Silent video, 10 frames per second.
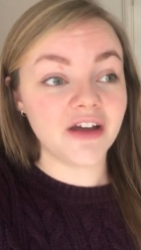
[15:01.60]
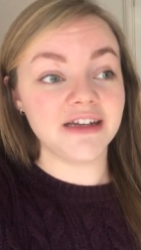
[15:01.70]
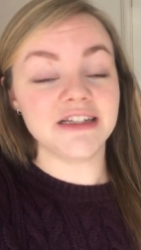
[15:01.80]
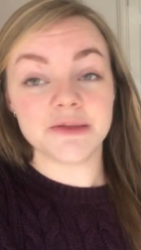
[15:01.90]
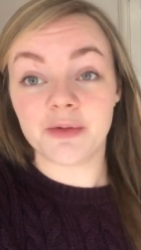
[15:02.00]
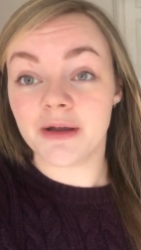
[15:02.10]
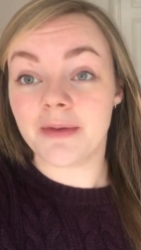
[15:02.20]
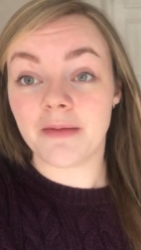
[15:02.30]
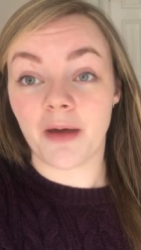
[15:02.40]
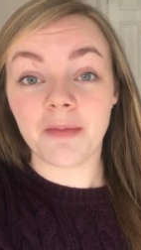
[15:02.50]
I need to
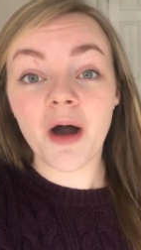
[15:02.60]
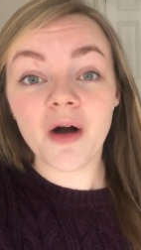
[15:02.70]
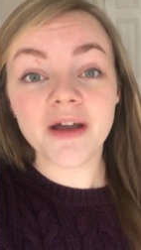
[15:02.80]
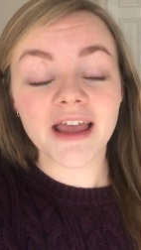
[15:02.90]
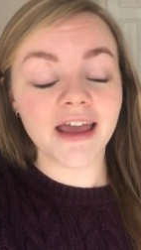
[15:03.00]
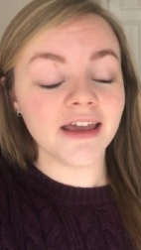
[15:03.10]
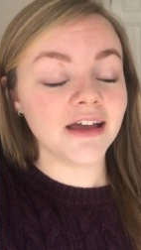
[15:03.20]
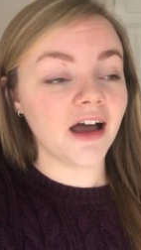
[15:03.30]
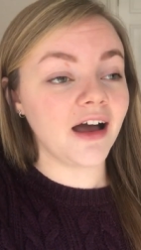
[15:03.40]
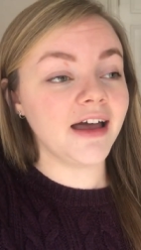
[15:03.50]
prepay my
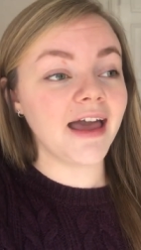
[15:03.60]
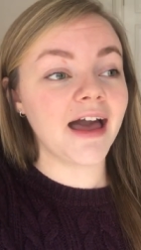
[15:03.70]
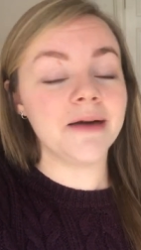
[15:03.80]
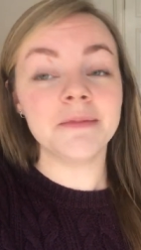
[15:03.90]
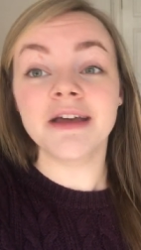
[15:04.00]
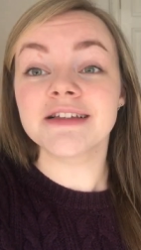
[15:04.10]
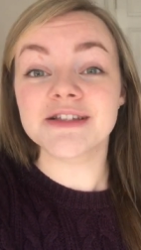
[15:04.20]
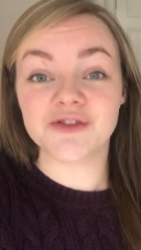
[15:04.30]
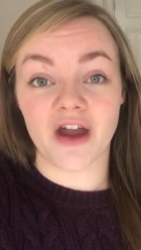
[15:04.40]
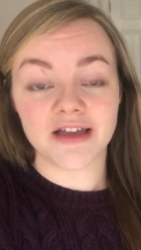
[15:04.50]
parking. I am
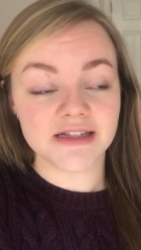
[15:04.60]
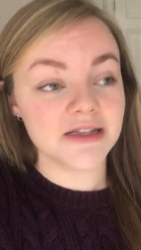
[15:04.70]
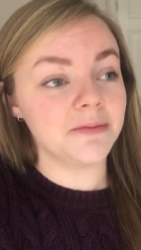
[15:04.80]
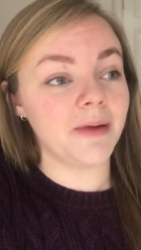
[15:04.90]
stressed.